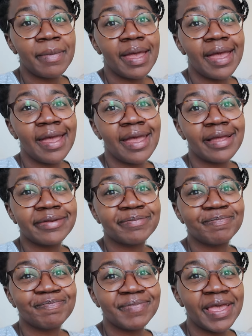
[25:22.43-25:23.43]
and
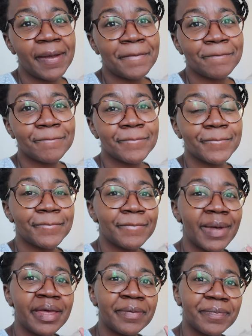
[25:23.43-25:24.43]
yeah,
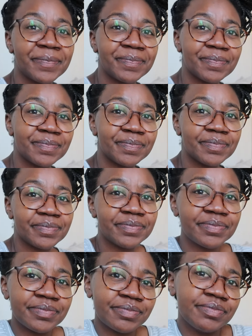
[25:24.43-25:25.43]

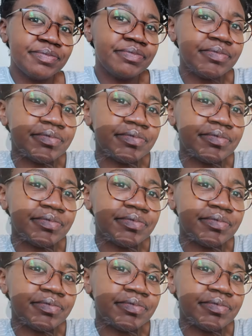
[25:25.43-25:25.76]
bye.